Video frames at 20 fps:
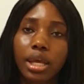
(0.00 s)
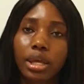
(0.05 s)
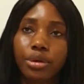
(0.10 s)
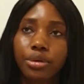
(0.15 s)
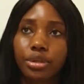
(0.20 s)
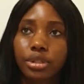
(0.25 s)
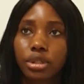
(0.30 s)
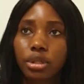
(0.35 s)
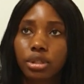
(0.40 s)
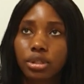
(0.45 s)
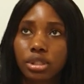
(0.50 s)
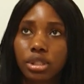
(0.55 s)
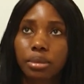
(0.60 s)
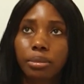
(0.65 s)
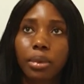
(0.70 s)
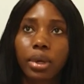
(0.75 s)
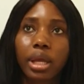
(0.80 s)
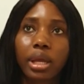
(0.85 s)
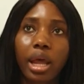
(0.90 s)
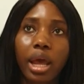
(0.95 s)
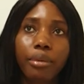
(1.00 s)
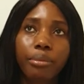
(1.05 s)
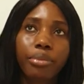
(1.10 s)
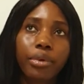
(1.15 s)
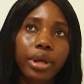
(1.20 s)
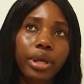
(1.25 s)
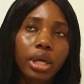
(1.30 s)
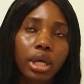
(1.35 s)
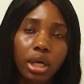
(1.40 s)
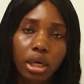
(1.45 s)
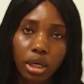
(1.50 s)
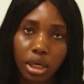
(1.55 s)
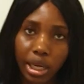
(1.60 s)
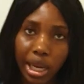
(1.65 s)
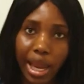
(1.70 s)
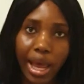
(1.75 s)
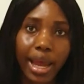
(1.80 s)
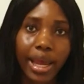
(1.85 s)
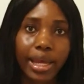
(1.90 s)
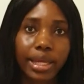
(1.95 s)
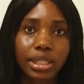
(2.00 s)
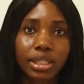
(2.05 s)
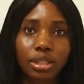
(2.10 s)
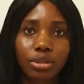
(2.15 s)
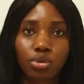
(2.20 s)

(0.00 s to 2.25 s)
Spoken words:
You talk to them, can I bring clients